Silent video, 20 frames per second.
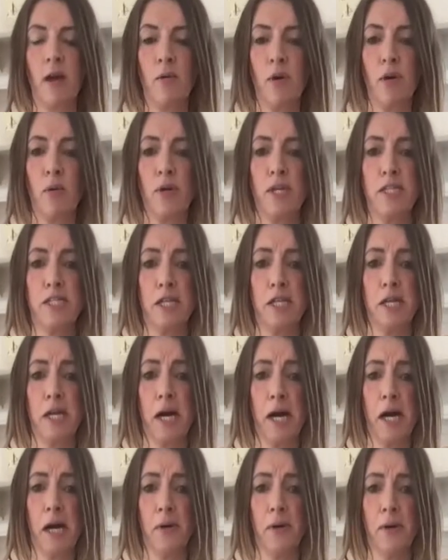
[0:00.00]
I want to eat it
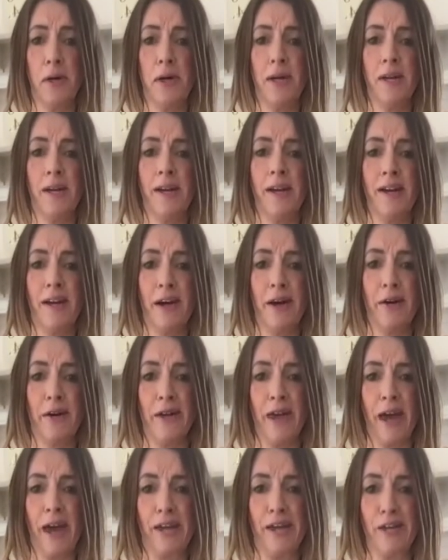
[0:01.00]
now.
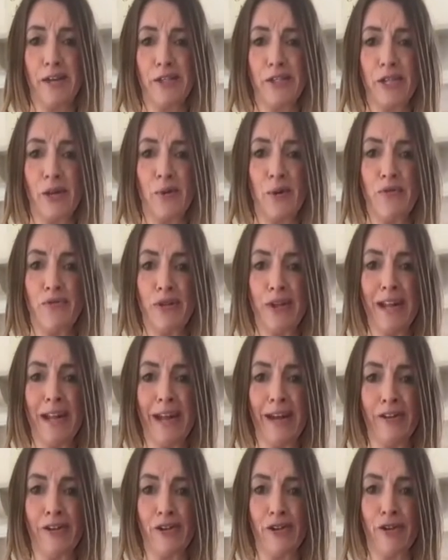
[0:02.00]
Okay, so we've
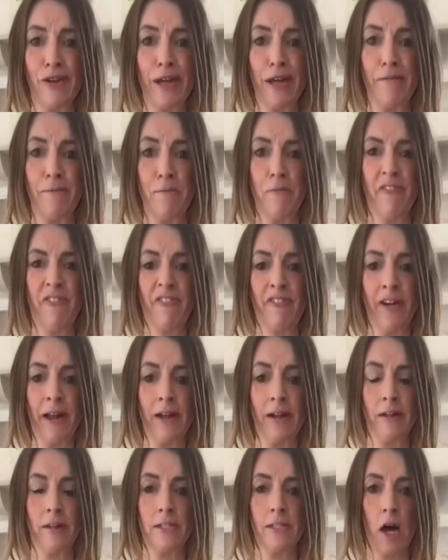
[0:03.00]
literally
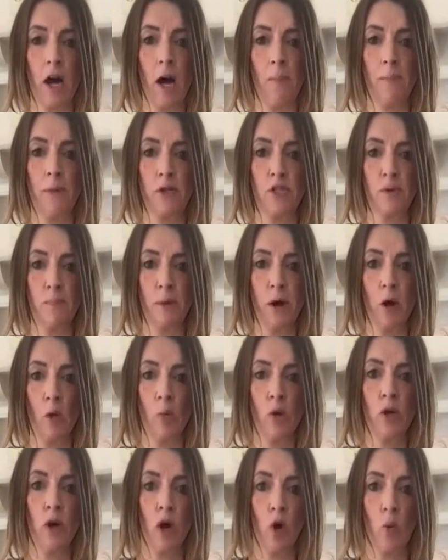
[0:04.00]
filled our butter bowl.
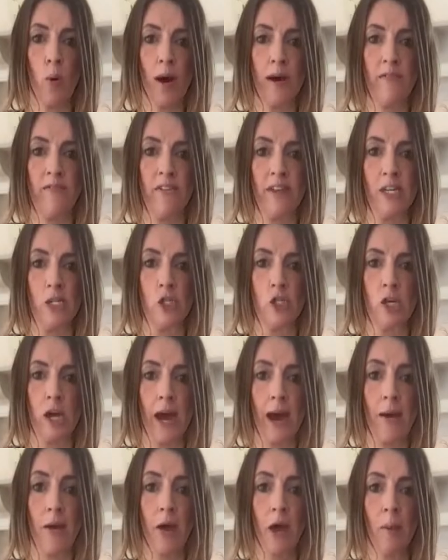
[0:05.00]
We're not quite finished
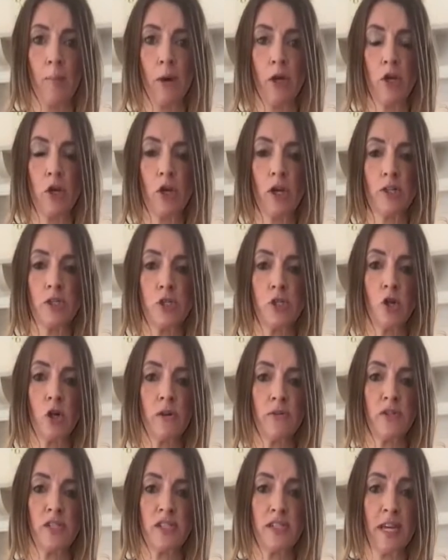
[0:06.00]
yet, but you can
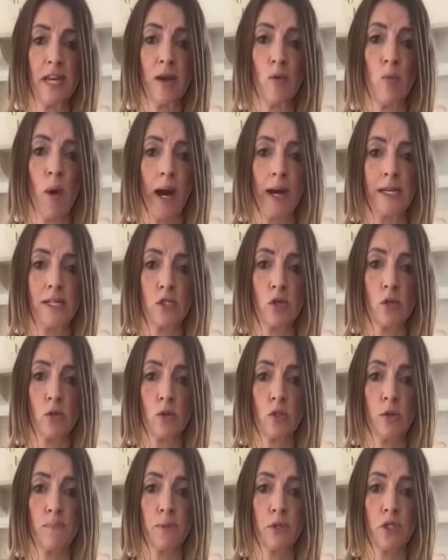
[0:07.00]
sort of see why it's
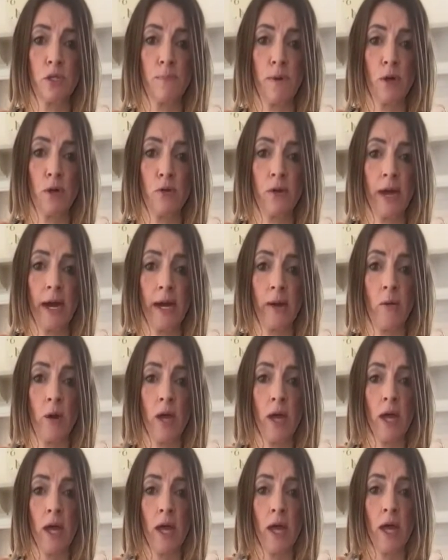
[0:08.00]
called a butter bowl
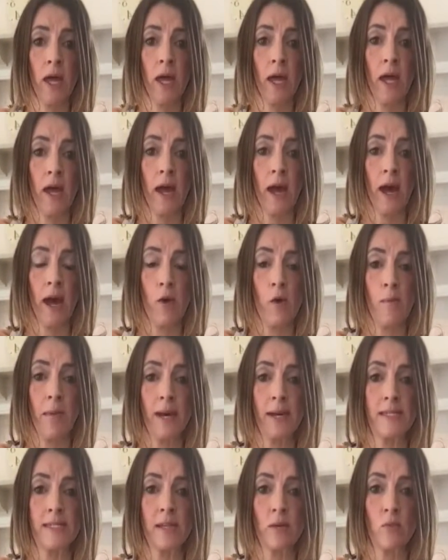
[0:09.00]
now. How
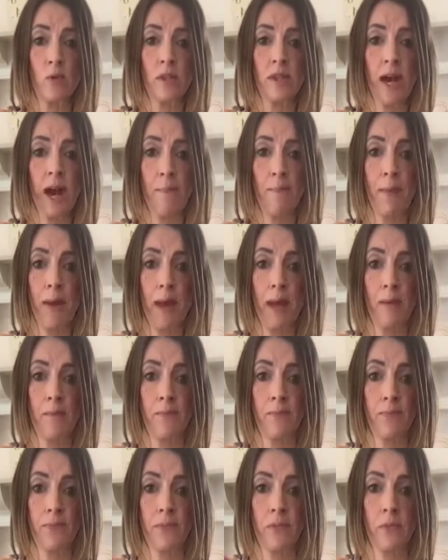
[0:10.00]
amazing would that be
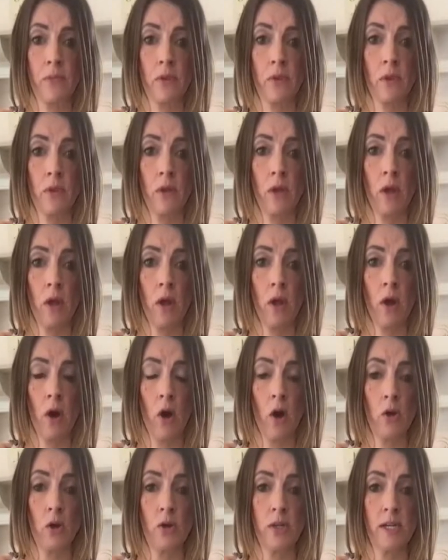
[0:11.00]

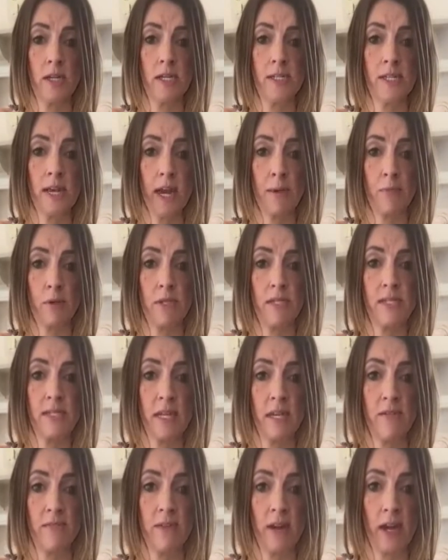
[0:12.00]
on your dinner table this
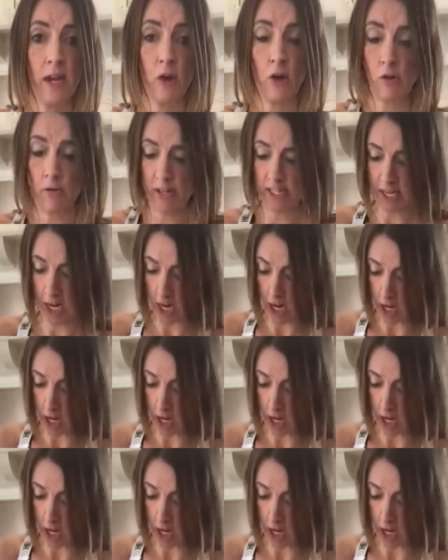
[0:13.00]
evening or as a